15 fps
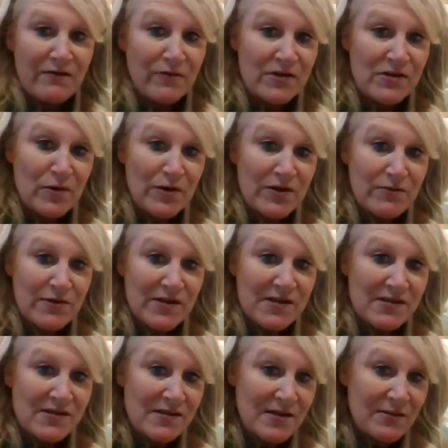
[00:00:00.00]
what's one of the
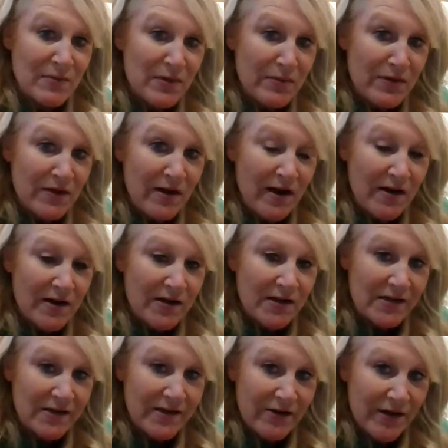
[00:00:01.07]
reasons that people are
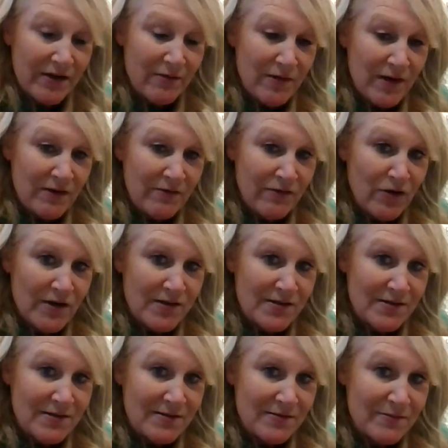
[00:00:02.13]
clearing the rainforest?